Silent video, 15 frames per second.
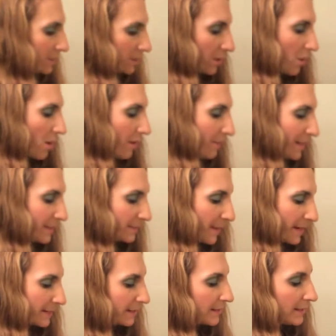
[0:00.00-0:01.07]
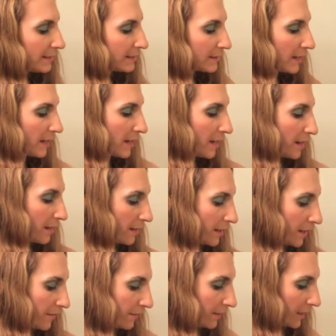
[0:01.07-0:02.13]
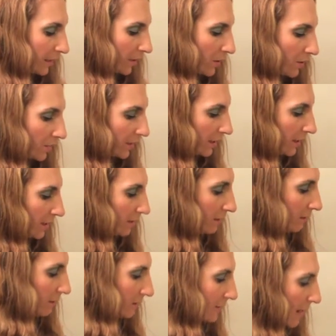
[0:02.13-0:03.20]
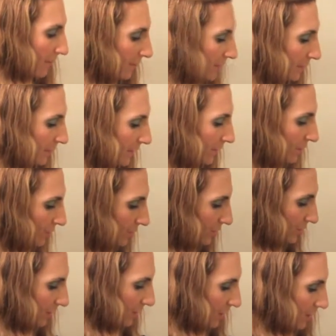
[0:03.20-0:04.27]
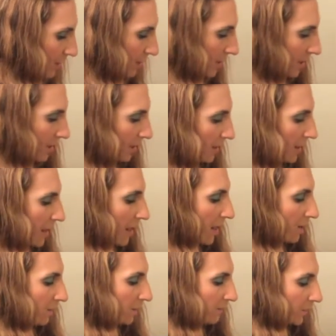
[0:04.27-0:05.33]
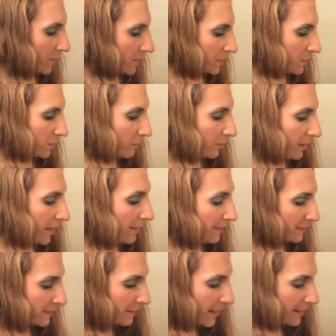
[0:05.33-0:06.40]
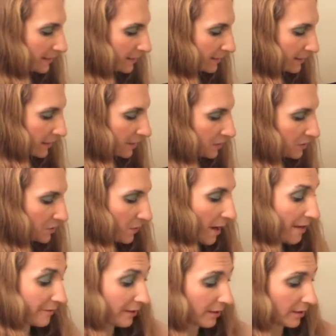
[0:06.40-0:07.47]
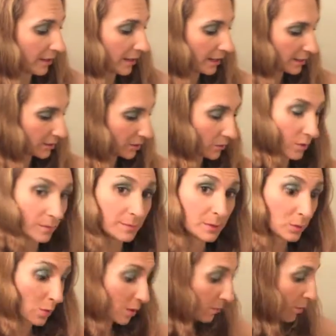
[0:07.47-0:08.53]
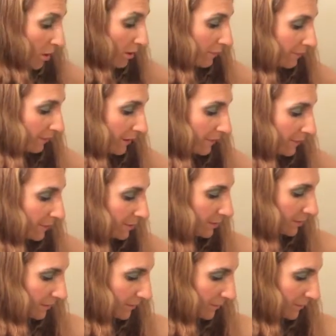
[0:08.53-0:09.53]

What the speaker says: took all of my spices and evenly coated it on top of the dish. And now I'm going to blend the spices in so everything gets to absorb all the flavors.